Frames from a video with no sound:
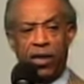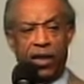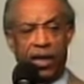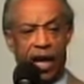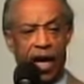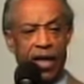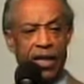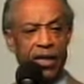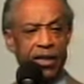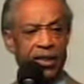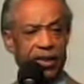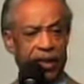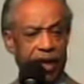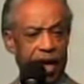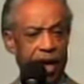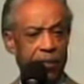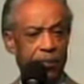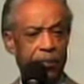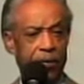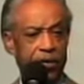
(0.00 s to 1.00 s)
on college
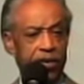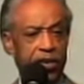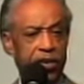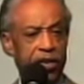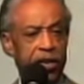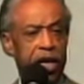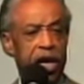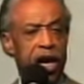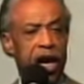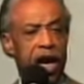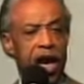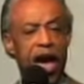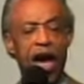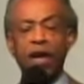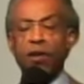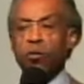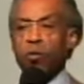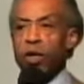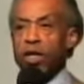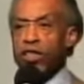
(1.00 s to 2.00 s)
campuses,
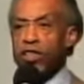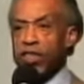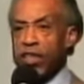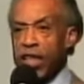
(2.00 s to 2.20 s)
and we